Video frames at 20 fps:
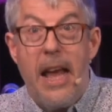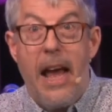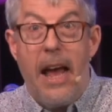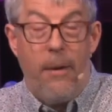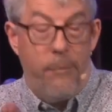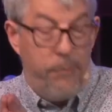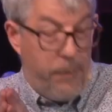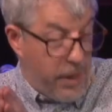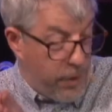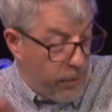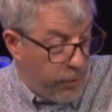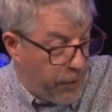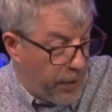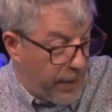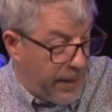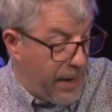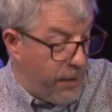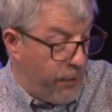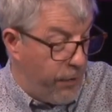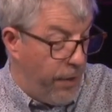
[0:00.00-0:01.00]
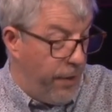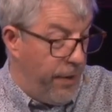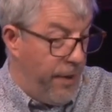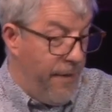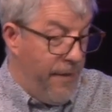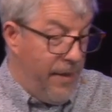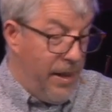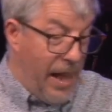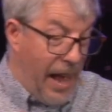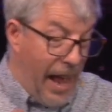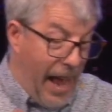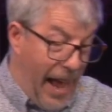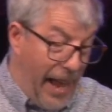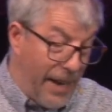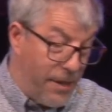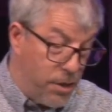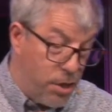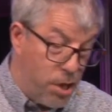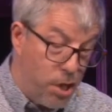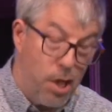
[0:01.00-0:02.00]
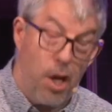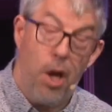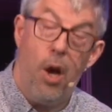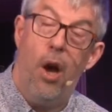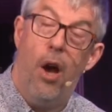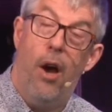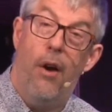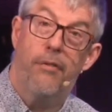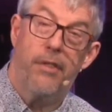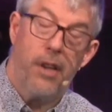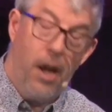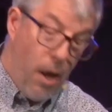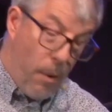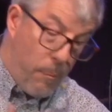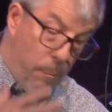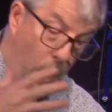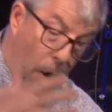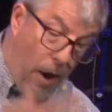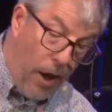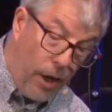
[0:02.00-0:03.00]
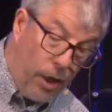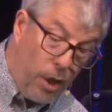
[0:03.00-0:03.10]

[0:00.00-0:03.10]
have been forgiven and served by a